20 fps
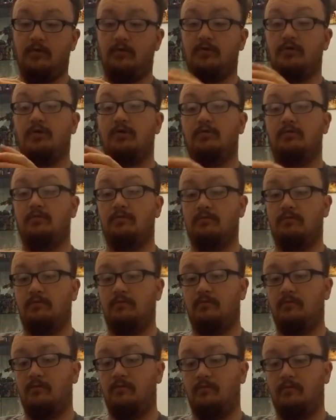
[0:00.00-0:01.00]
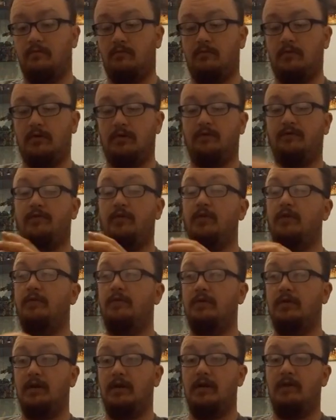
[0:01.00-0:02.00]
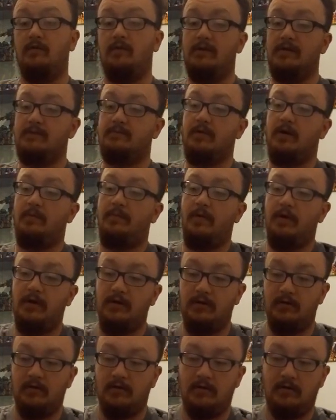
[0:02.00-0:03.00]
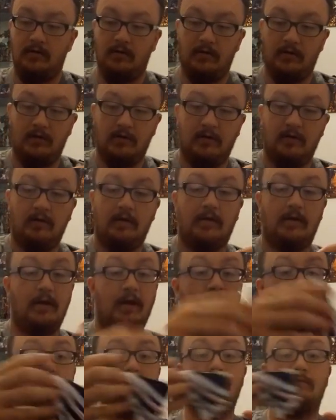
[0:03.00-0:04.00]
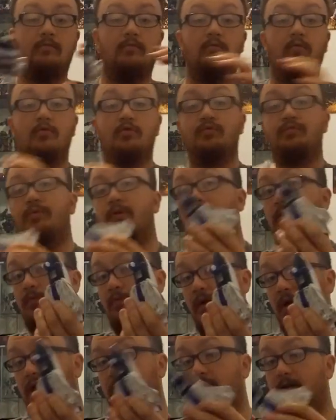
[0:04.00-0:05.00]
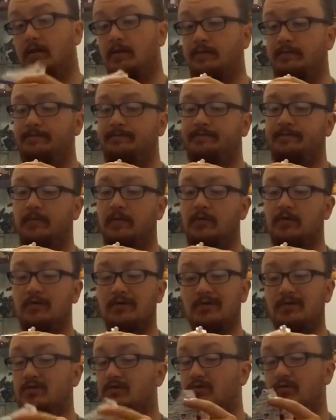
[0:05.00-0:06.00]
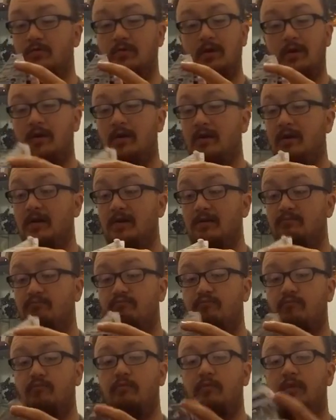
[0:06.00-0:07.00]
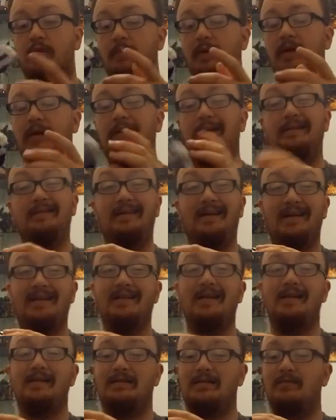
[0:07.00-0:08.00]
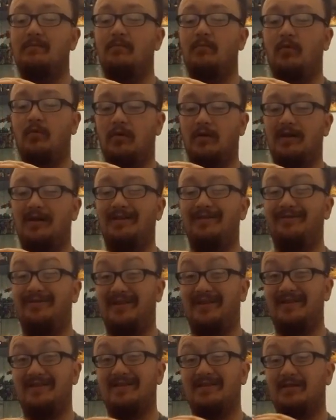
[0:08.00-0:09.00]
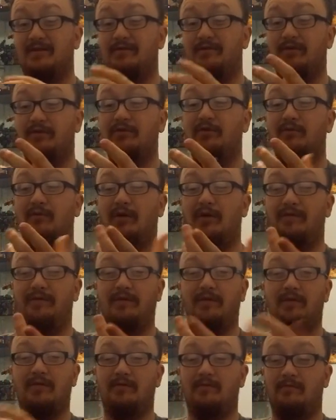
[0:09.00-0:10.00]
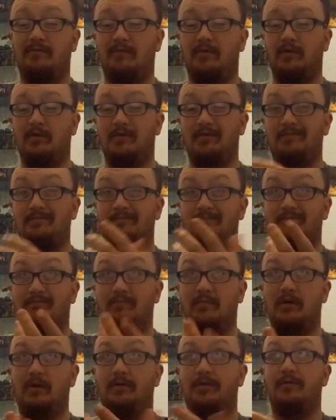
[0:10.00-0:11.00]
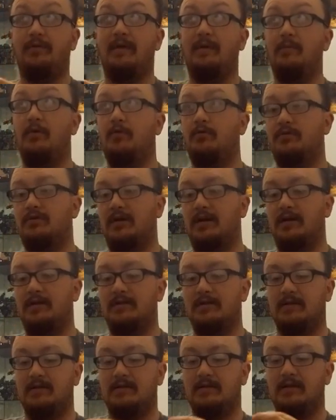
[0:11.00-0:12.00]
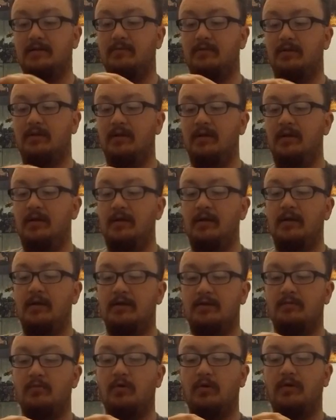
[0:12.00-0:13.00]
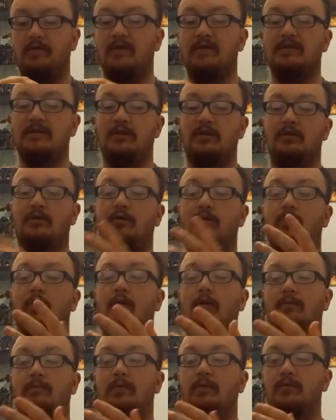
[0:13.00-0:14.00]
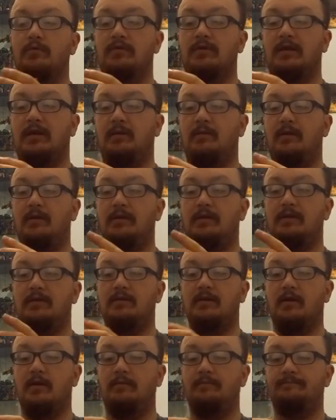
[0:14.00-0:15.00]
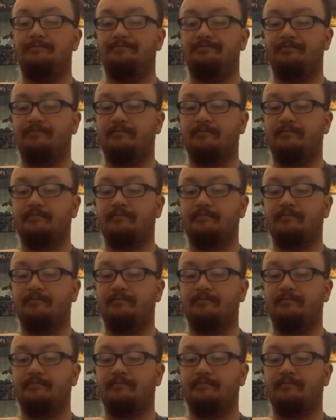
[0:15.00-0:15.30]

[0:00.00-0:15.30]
there's the front of it, you can have wheels pop out. Again, rolls pretty well. So to me, it's the more convincing of the 3 modes, I guess you could say, but it's more convincing than the 2 alt modes anyway that he's got.